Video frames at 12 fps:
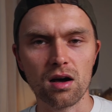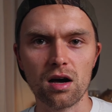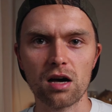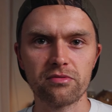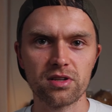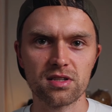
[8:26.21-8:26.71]

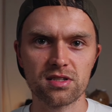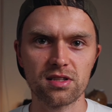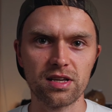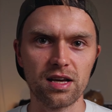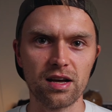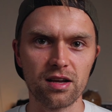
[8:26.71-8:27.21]

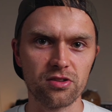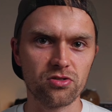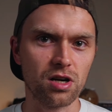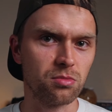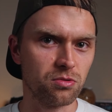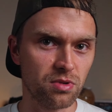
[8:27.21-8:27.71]
obviously I had
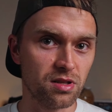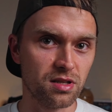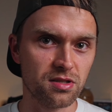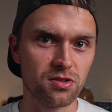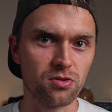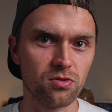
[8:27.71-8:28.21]
trouble with
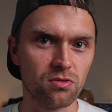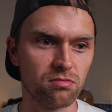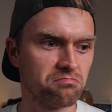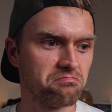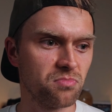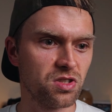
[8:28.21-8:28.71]
it, so
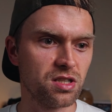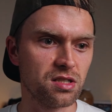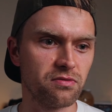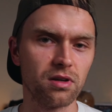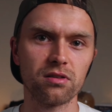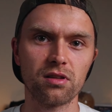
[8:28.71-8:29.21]
just
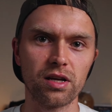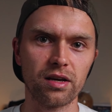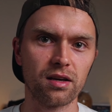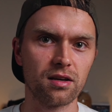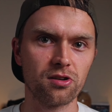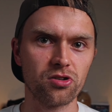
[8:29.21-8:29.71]
felt
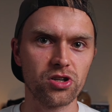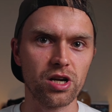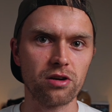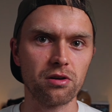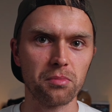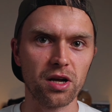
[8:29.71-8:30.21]
like
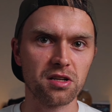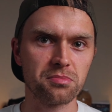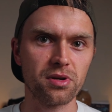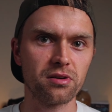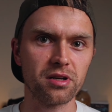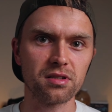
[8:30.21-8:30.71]
sharing my
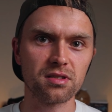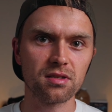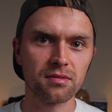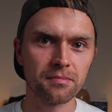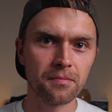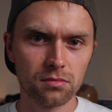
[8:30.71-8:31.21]
experience.
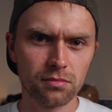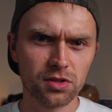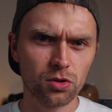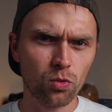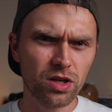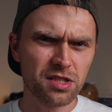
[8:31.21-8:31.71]

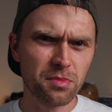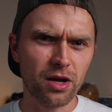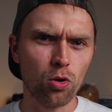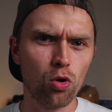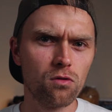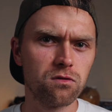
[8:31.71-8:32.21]
So what is my
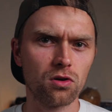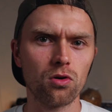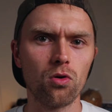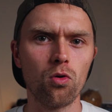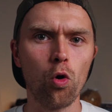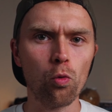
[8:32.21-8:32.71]

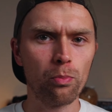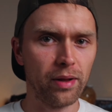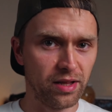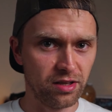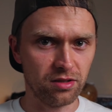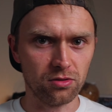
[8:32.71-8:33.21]
overall
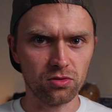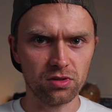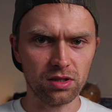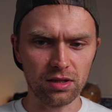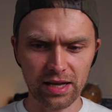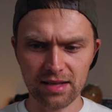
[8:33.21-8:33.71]
opinion on
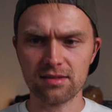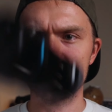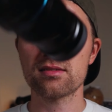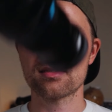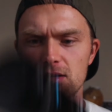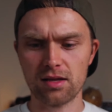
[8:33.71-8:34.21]
the
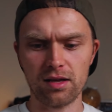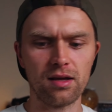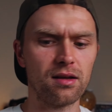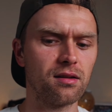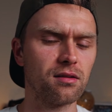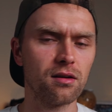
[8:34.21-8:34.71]
lens,
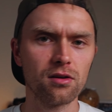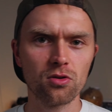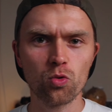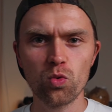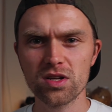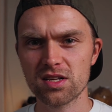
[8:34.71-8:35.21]
and
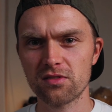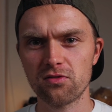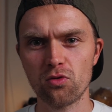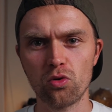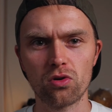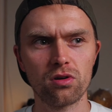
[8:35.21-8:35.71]
who is it
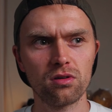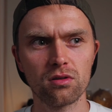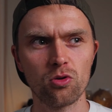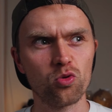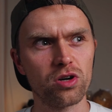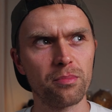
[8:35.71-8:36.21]
for,
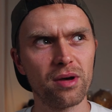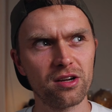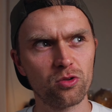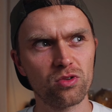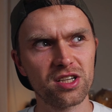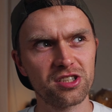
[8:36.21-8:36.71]
or a better
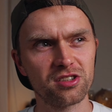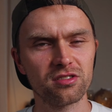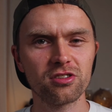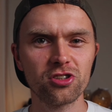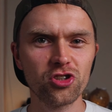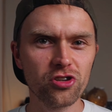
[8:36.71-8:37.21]

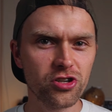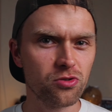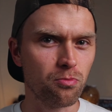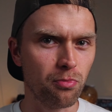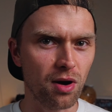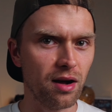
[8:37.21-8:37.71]
question, should you
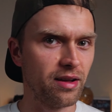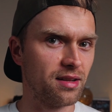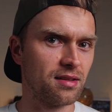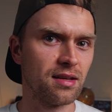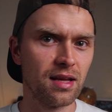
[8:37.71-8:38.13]
buy it?